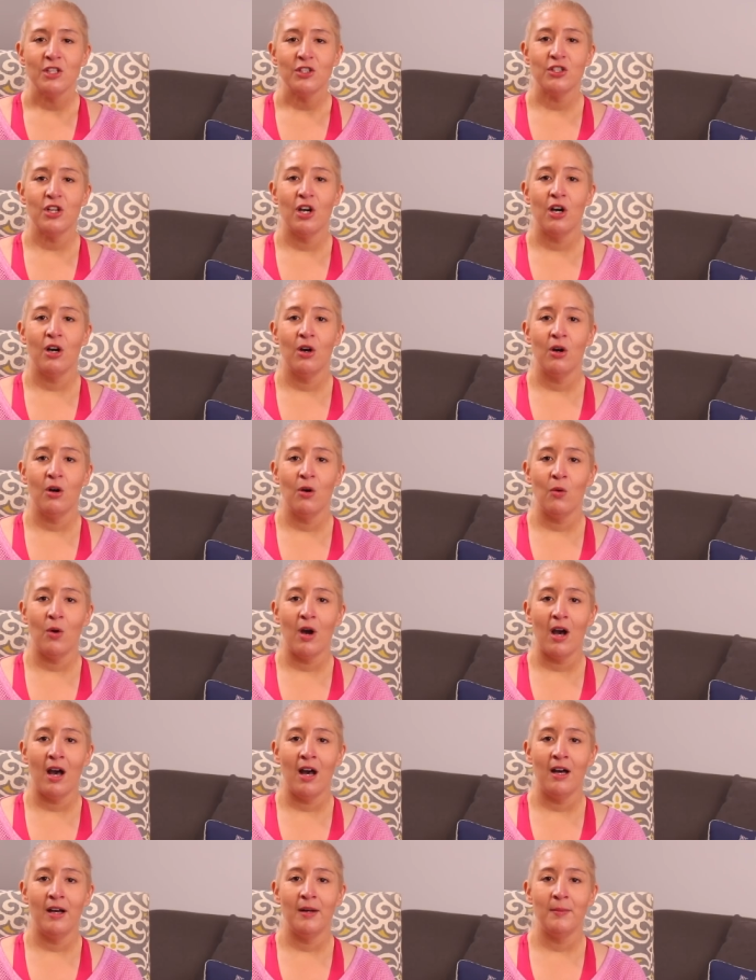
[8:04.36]
So
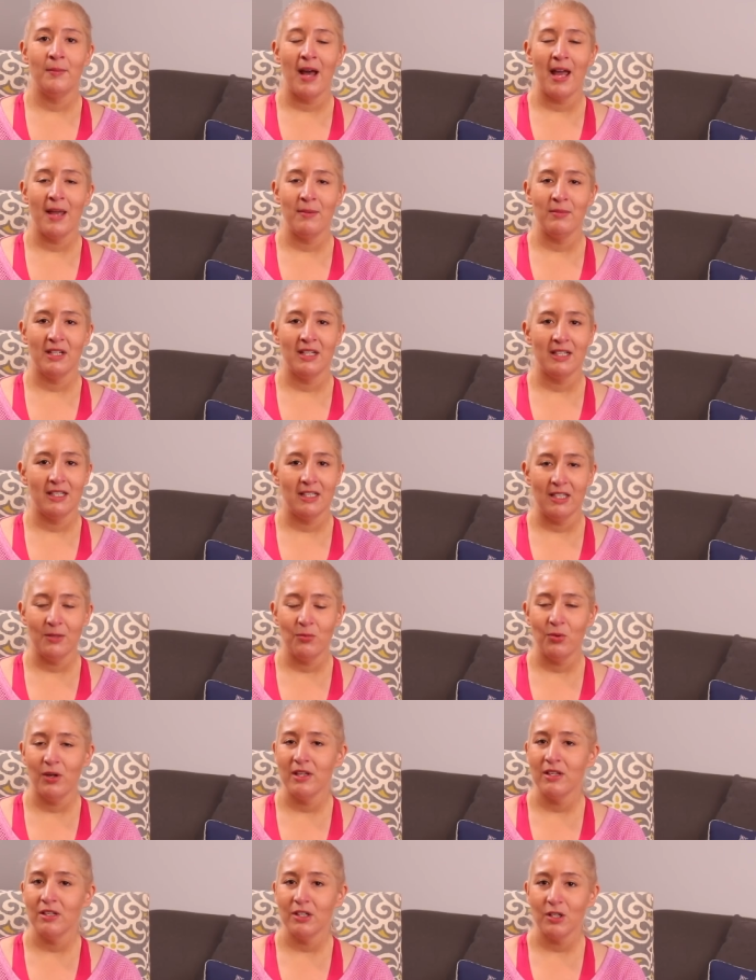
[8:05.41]
um, I'm going to keep
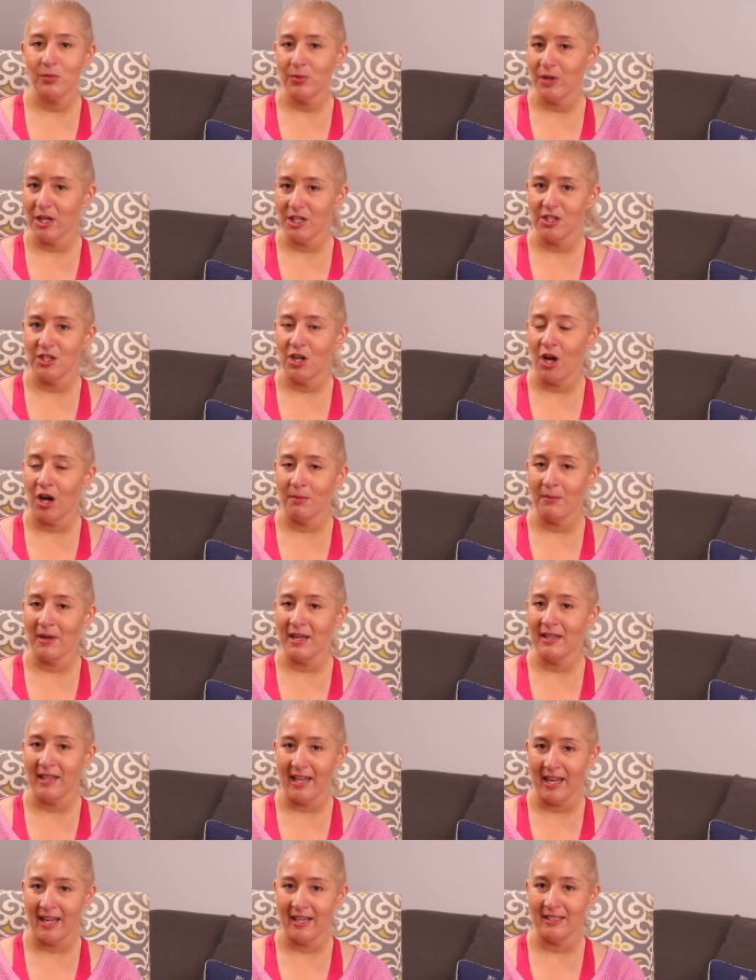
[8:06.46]
wearing the compression on
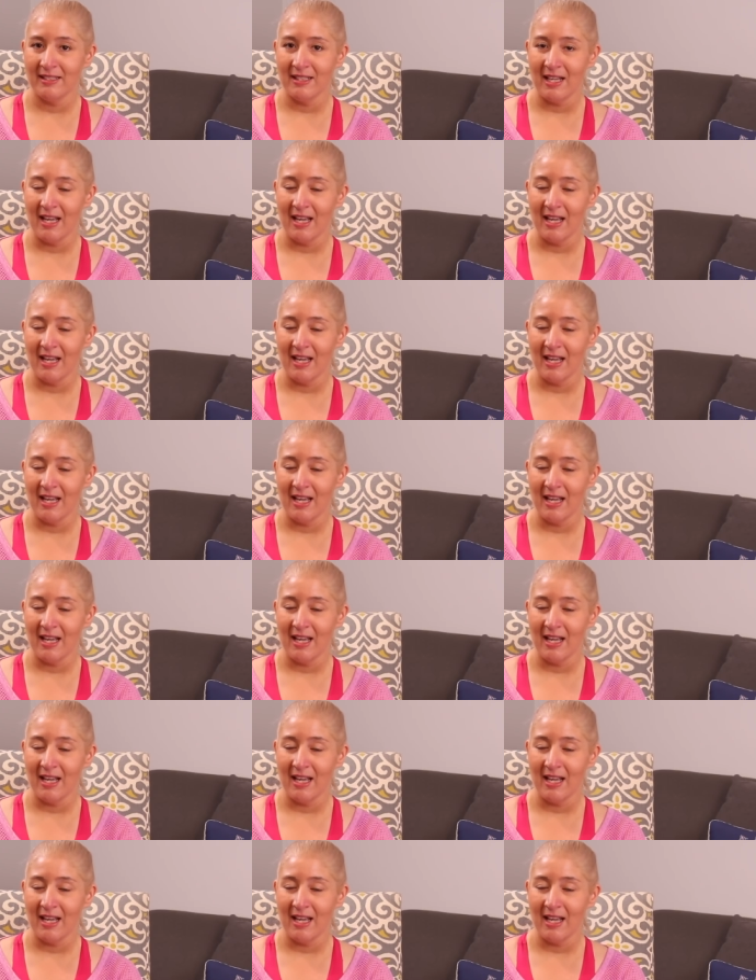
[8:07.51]
my legs.